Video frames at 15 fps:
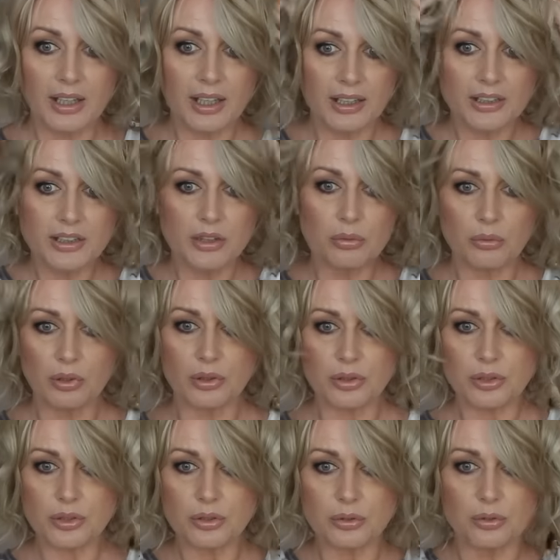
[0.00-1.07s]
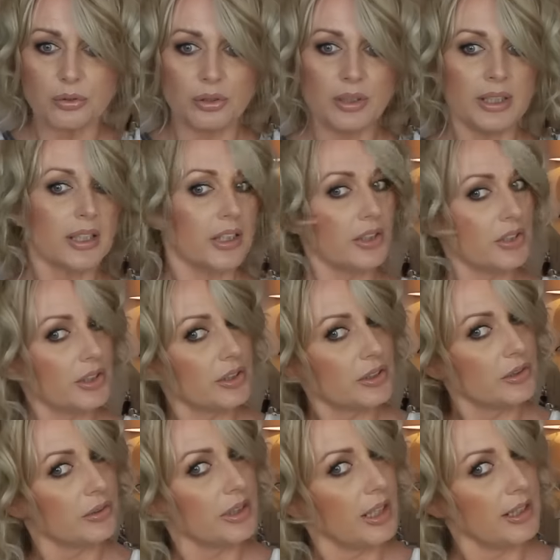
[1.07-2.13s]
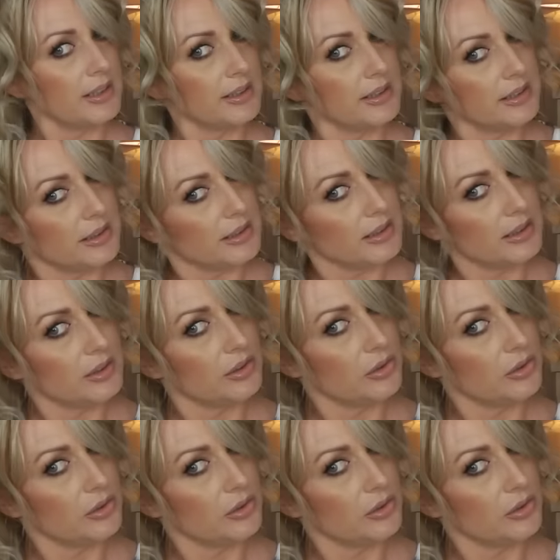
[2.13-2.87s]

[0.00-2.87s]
I don't want to, just to get,